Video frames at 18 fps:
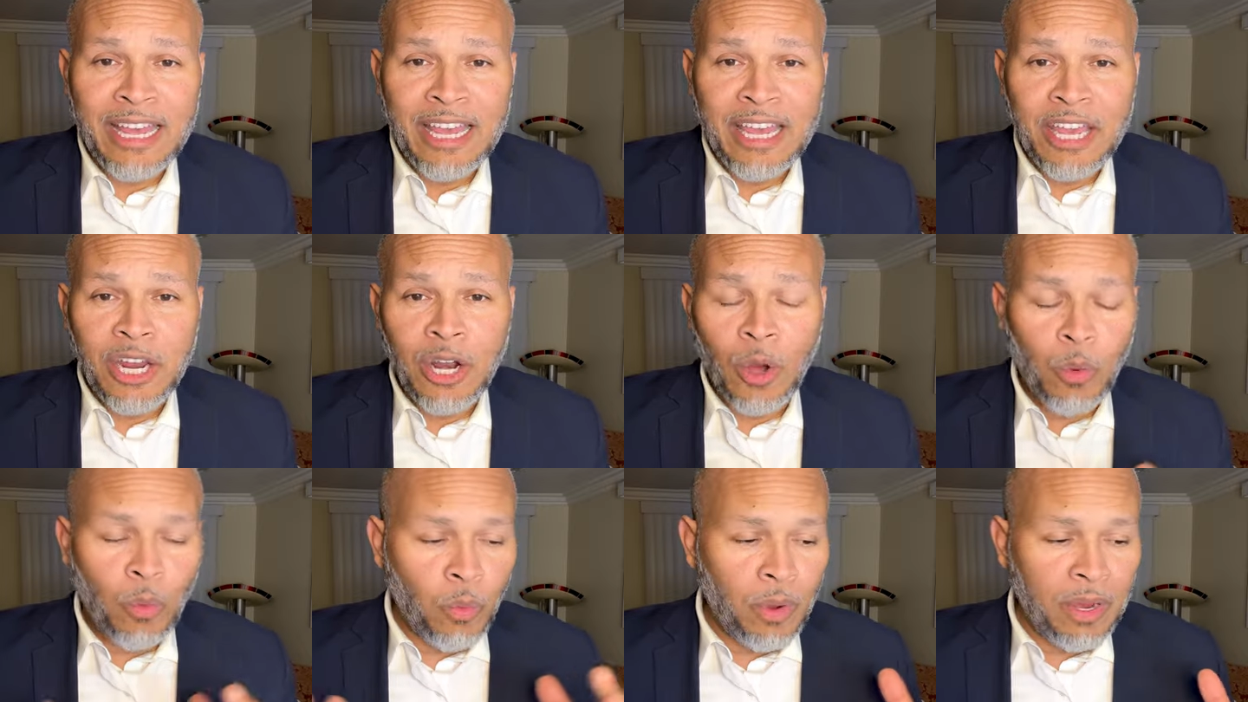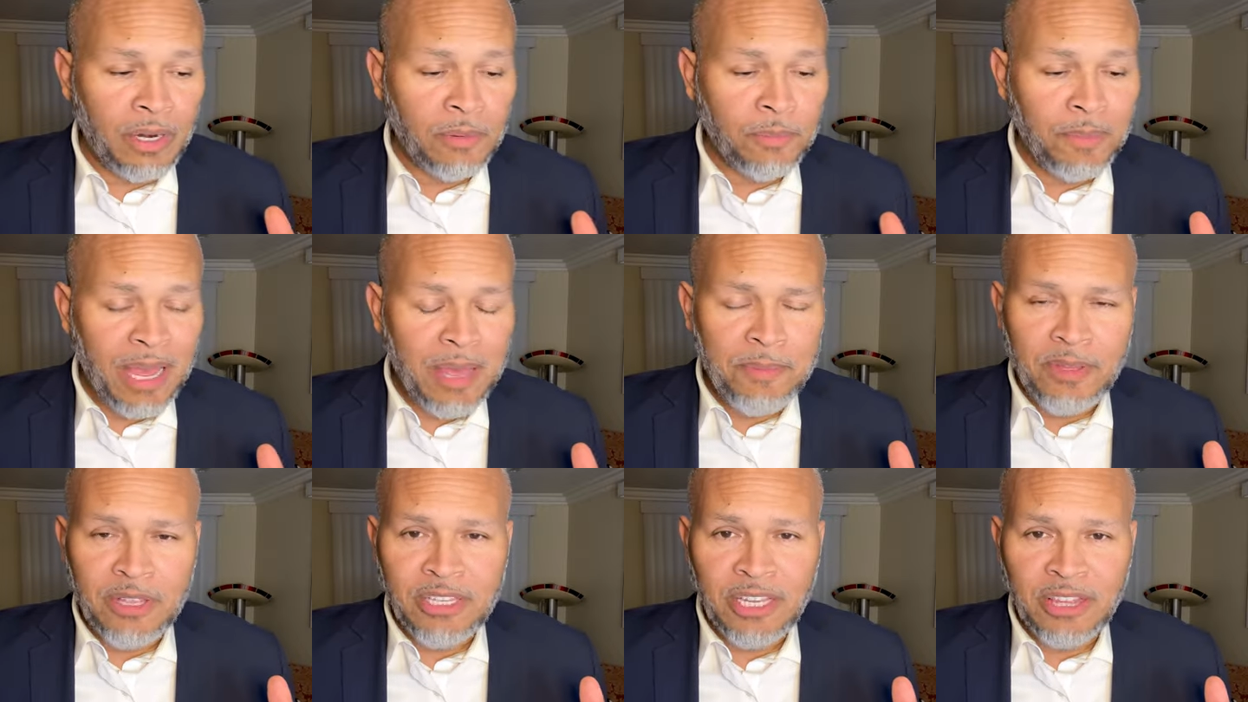You know, what made
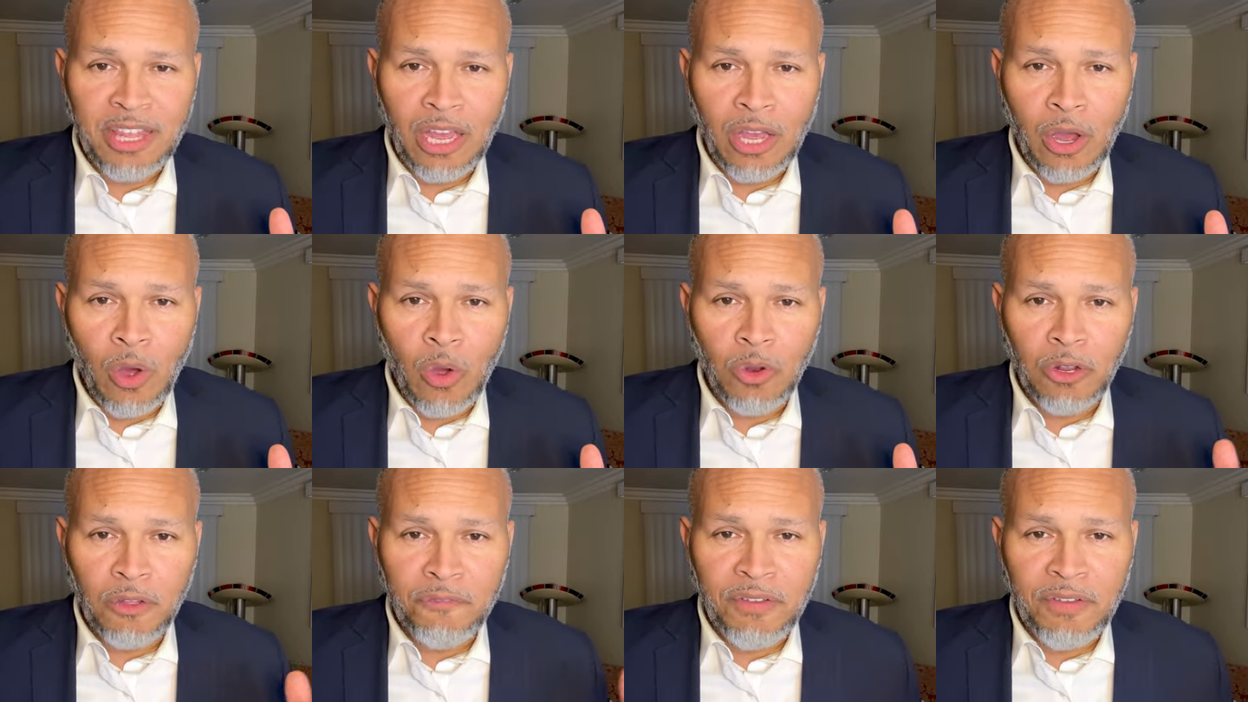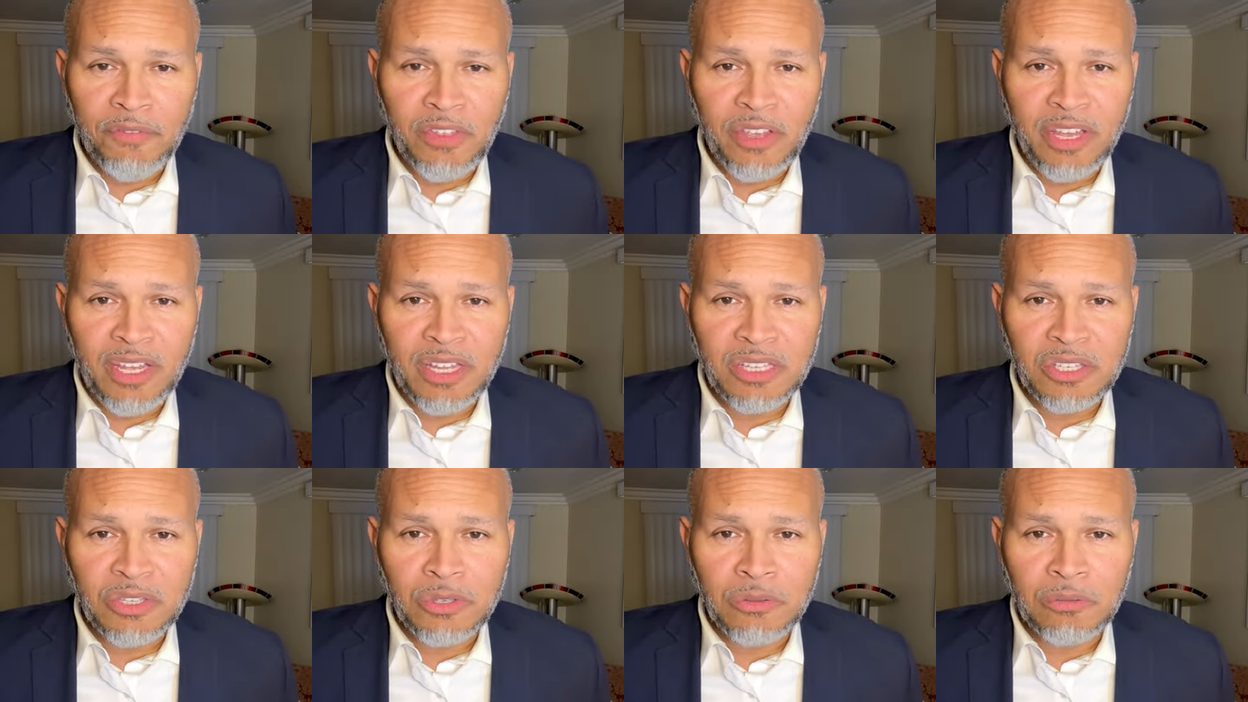me set that goal of 50
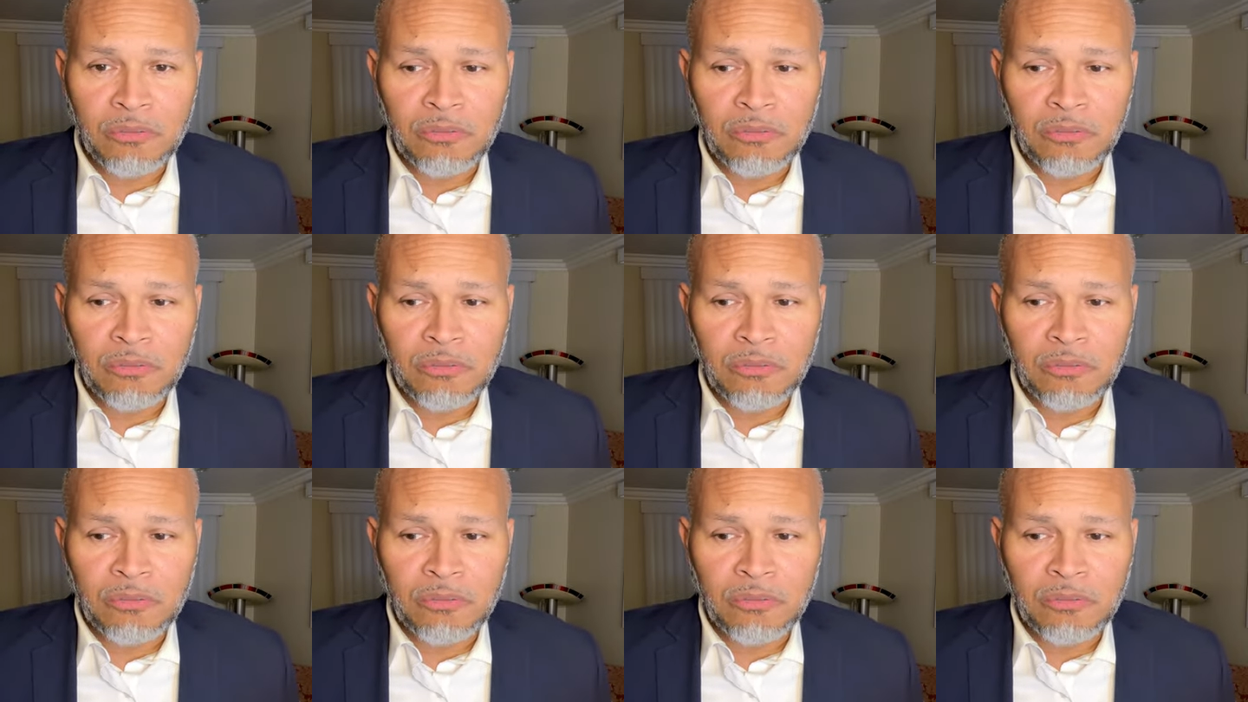is,